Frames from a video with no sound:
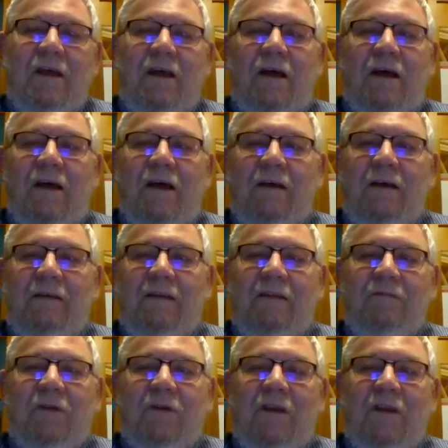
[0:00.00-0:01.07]

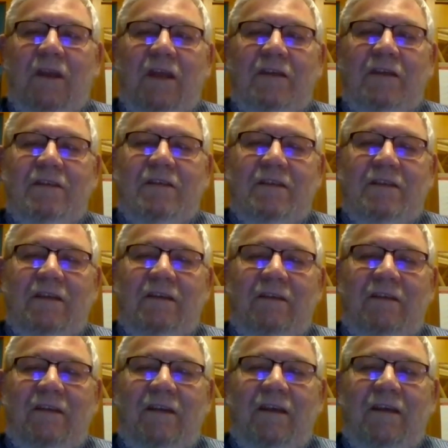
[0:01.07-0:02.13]
it really needs
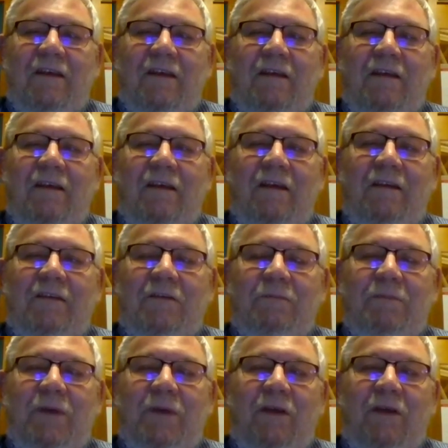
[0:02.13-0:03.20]
to
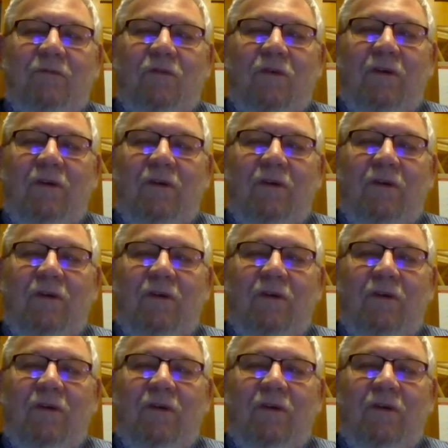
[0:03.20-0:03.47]
be